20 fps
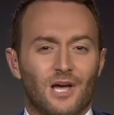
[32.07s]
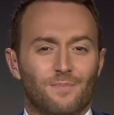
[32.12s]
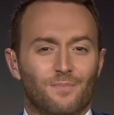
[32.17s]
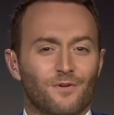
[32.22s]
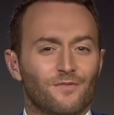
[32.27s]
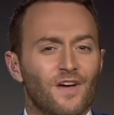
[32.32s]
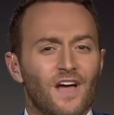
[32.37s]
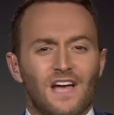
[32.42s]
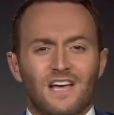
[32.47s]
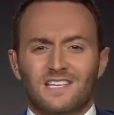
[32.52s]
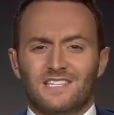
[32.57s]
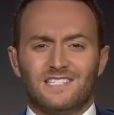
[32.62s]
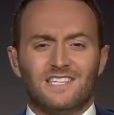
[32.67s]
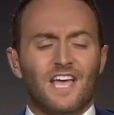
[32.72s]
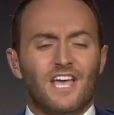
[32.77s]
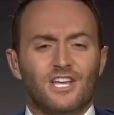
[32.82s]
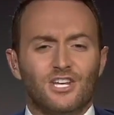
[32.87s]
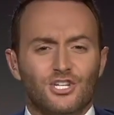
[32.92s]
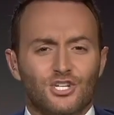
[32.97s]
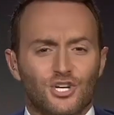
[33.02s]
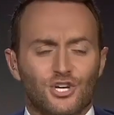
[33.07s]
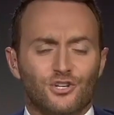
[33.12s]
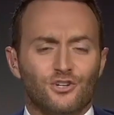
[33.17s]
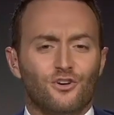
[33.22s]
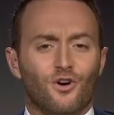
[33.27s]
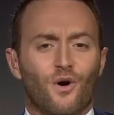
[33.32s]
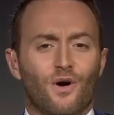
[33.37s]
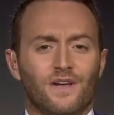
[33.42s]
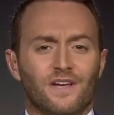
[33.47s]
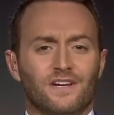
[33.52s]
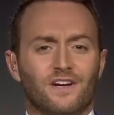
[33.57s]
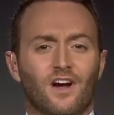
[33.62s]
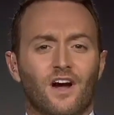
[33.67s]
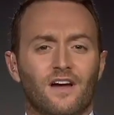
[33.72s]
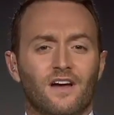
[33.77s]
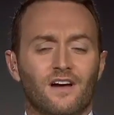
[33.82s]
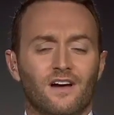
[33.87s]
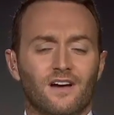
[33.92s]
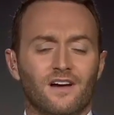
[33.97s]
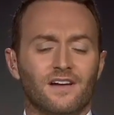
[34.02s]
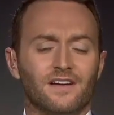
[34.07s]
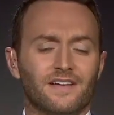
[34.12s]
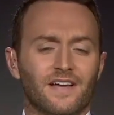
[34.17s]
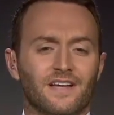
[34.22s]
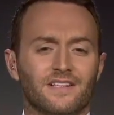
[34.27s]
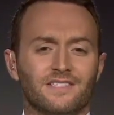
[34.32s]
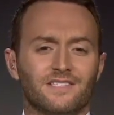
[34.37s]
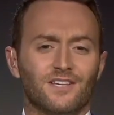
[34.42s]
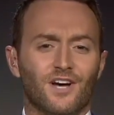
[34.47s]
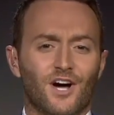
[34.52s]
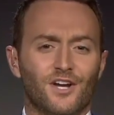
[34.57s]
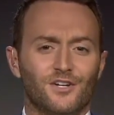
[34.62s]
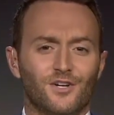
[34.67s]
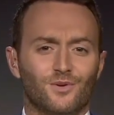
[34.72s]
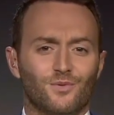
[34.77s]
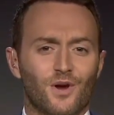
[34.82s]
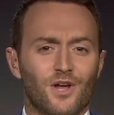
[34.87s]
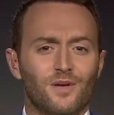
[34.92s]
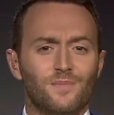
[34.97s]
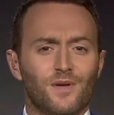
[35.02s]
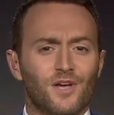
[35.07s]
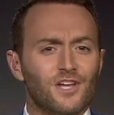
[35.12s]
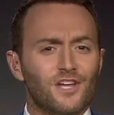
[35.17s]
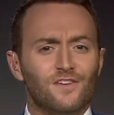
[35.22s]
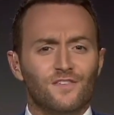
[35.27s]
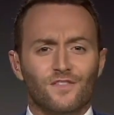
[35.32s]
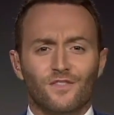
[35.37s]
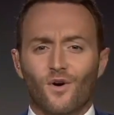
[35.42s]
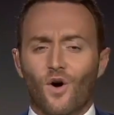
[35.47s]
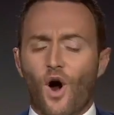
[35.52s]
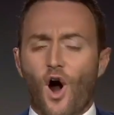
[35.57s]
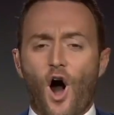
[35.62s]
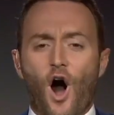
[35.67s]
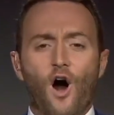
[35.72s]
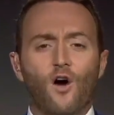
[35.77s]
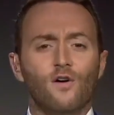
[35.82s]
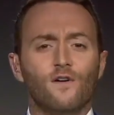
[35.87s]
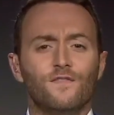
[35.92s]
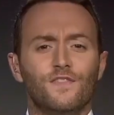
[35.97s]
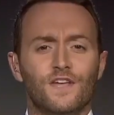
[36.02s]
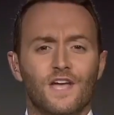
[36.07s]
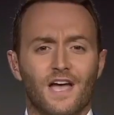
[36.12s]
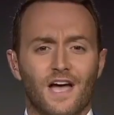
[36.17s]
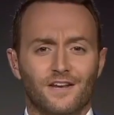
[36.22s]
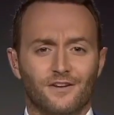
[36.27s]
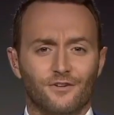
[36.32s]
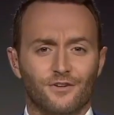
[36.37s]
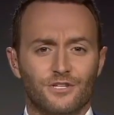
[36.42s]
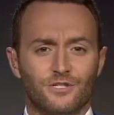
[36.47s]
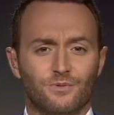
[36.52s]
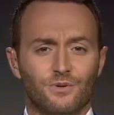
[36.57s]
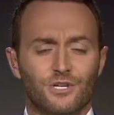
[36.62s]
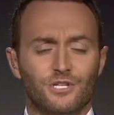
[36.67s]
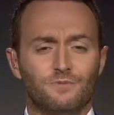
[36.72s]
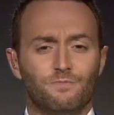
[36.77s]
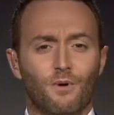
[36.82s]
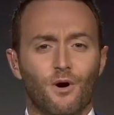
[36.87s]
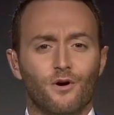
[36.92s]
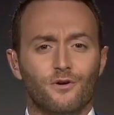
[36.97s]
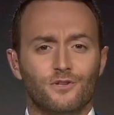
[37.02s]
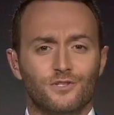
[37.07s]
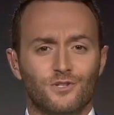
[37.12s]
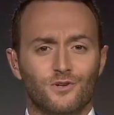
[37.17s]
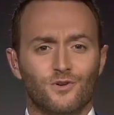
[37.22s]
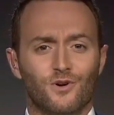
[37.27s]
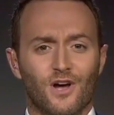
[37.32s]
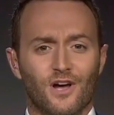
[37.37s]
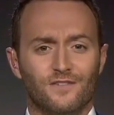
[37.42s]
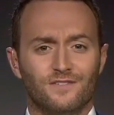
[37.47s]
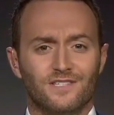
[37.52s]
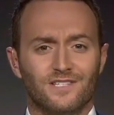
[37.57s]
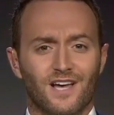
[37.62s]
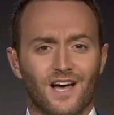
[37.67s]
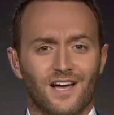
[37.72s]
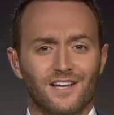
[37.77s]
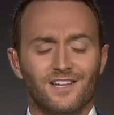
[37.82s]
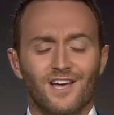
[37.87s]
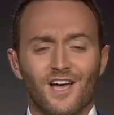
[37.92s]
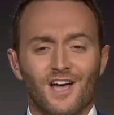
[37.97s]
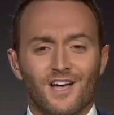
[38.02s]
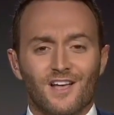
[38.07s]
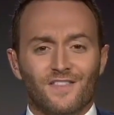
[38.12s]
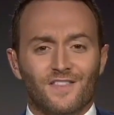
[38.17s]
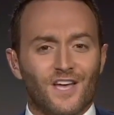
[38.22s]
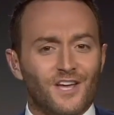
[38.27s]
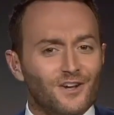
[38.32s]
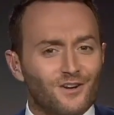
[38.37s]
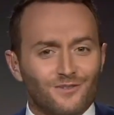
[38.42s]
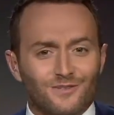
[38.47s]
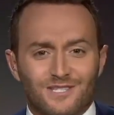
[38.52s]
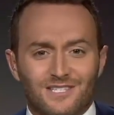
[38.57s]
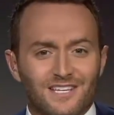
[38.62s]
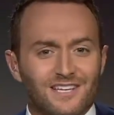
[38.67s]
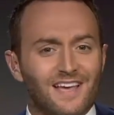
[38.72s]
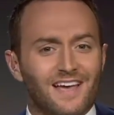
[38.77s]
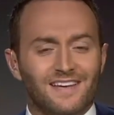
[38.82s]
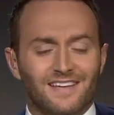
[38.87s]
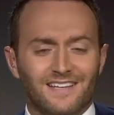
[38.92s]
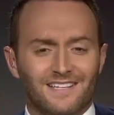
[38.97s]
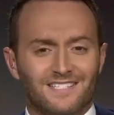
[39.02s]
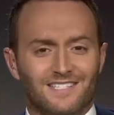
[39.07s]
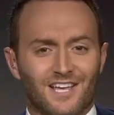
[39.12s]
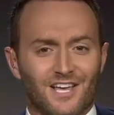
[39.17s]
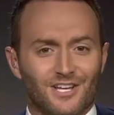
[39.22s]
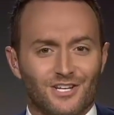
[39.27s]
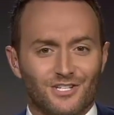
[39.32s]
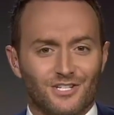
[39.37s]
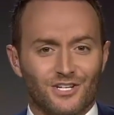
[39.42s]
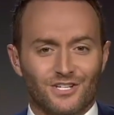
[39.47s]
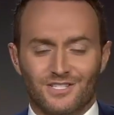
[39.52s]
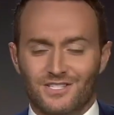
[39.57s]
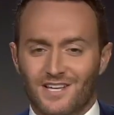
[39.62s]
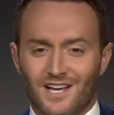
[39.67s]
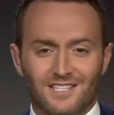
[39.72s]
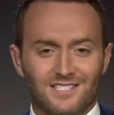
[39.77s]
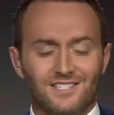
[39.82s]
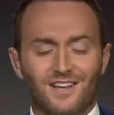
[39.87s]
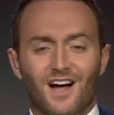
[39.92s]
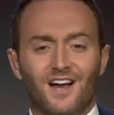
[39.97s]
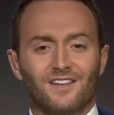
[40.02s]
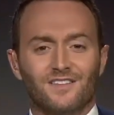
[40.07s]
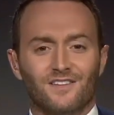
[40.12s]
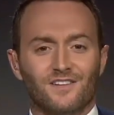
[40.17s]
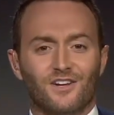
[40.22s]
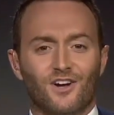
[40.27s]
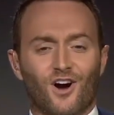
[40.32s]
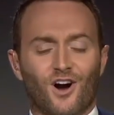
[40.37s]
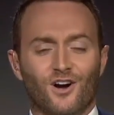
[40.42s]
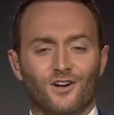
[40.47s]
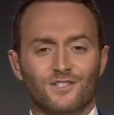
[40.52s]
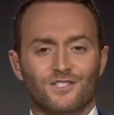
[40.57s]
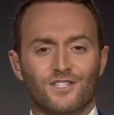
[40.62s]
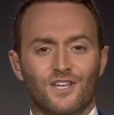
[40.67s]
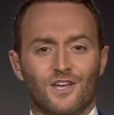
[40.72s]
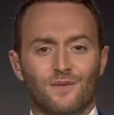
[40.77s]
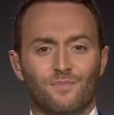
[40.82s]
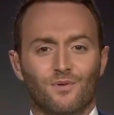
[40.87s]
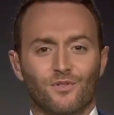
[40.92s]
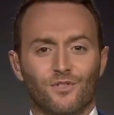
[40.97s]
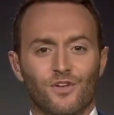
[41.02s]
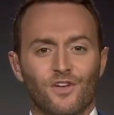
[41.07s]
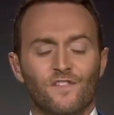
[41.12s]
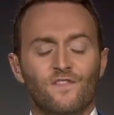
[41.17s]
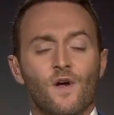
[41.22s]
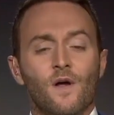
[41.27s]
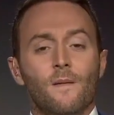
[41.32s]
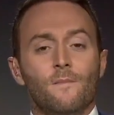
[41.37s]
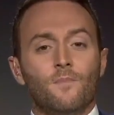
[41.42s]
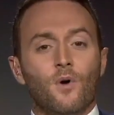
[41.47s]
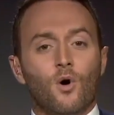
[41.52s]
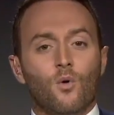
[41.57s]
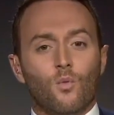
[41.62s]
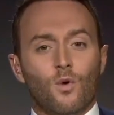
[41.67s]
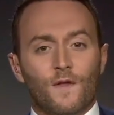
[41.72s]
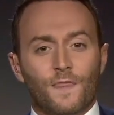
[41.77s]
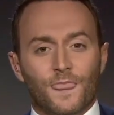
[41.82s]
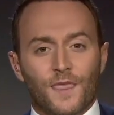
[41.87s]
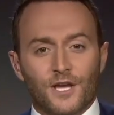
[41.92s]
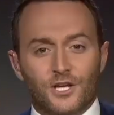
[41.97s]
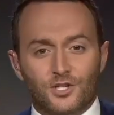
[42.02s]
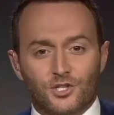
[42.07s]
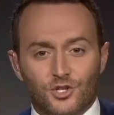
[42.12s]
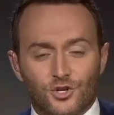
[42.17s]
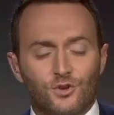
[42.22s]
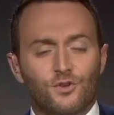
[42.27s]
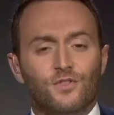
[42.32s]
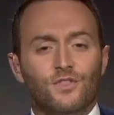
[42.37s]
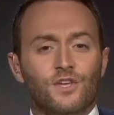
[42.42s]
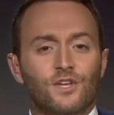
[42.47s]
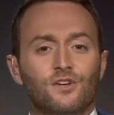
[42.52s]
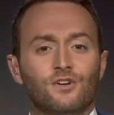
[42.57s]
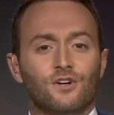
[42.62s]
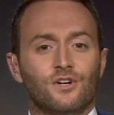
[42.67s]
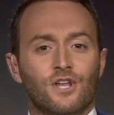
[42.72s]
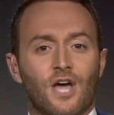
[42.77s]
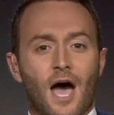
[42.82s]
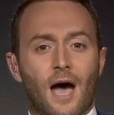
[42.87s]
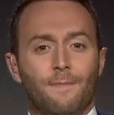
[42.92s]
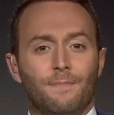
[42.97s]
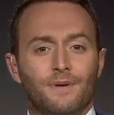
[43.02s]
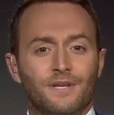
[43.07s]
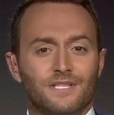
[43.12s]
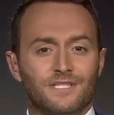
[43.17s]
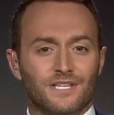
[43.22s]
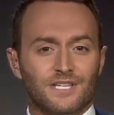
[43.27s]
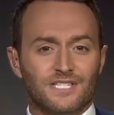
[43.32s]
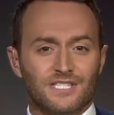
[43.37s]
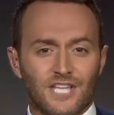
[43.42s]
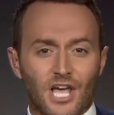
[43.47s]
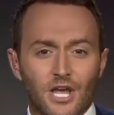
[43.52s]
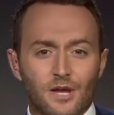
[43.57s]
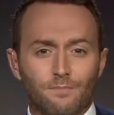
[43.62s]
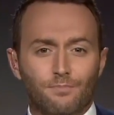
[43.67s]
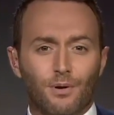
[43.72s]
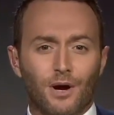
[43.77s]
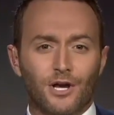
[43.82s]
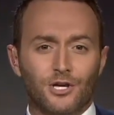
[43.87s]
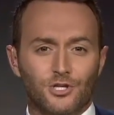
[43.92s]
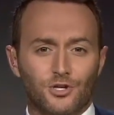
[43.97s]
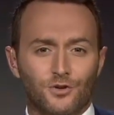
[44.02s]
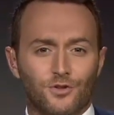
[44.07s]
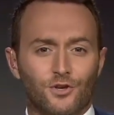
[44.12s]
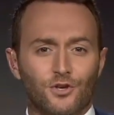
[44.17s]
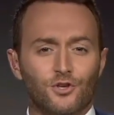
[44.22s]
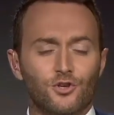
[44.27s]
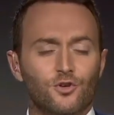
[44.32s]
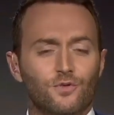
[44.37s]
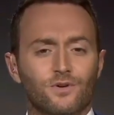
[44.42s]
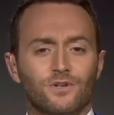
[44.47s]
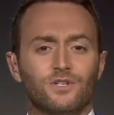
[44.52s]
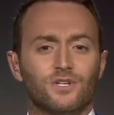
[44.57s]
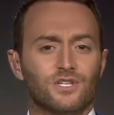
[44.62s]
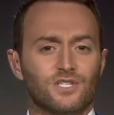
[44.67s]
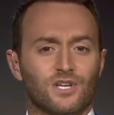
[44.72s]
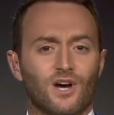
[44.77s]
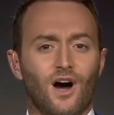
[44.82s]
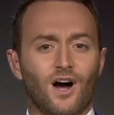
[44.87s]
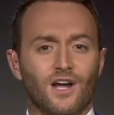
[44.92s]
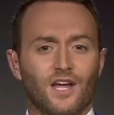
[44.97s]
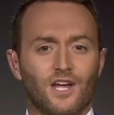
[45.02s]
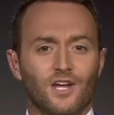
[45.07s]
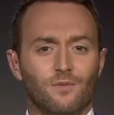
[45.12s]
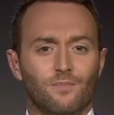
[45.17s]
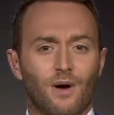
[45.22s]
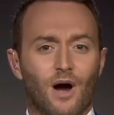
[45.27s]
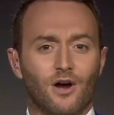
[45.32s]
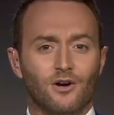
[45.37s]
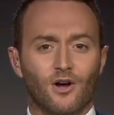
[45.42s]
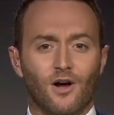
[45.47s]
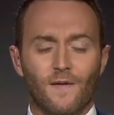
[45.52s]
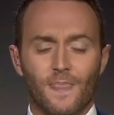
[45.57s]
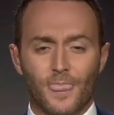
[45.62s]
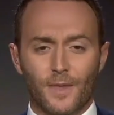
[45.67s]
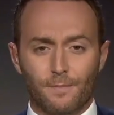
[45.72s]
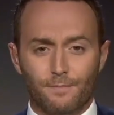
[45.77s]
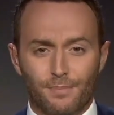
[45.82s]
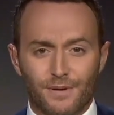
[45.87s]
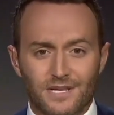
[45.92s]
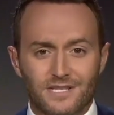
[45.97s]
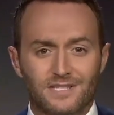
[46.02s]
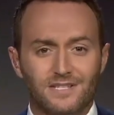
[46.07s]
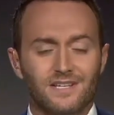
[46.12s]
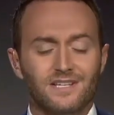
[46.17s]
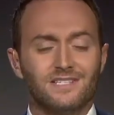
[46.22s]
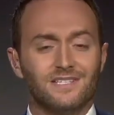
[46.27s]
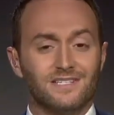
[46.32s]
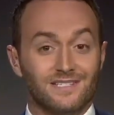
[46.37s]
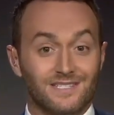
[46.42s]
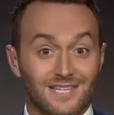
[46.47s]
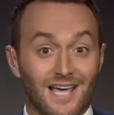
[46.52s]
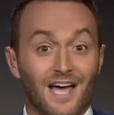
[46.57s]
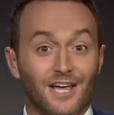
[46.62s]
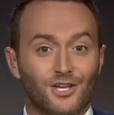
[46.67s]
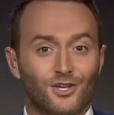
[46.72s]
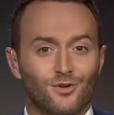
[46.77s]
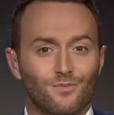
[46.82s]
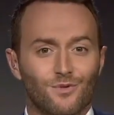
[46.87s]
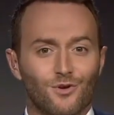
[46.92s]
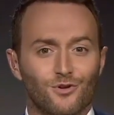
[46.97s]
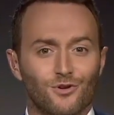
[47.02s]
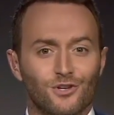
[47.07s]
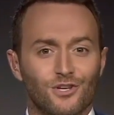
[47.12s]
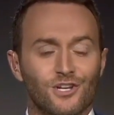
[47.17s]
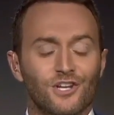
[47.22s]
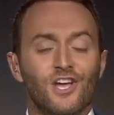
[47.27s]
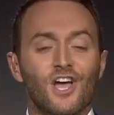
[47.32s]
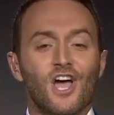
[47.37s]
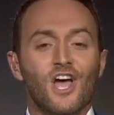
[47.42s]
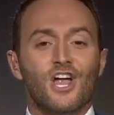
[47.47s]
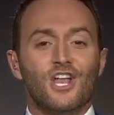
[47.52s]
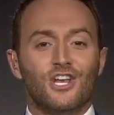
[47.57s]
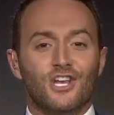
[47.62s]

type of sanction going against Saudi Arabia, even though all of the analysts we spoke to have said they don't see any sanctions. That's not in the cards, they believe. But what they do think could happen is the same pressure that you were just talking about on the business and tech community